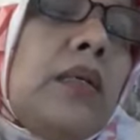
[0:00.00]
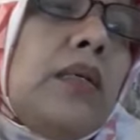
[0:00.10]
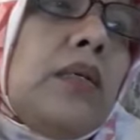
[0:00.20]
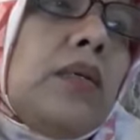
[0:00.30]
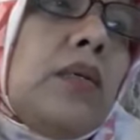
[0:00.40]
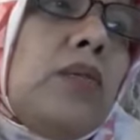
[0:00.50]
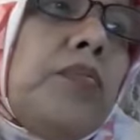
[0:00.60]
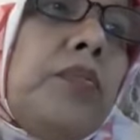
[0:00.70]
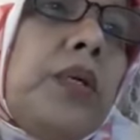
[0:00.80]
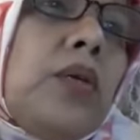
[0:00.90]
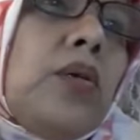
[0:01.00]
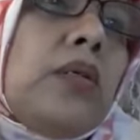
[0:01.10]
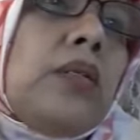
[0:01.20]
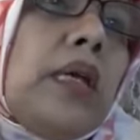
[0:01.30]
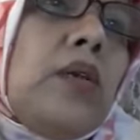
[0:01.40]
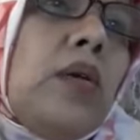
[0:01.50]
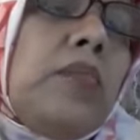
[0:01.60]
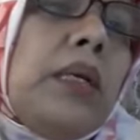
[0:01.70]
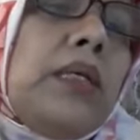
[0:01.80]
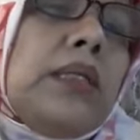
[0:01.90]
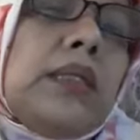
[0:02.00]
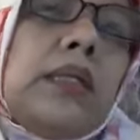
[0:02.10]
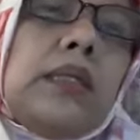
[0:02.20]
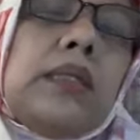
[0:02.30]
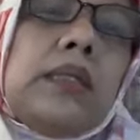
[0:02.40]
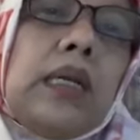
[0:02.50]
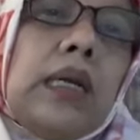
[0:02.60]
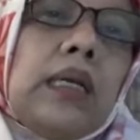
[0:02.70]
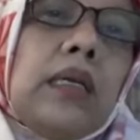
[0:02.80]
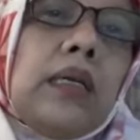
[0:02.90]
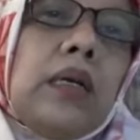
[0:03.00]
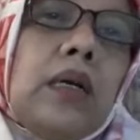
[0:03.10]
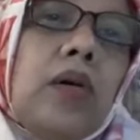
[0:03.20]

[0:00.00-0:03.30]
So because there are not many studies done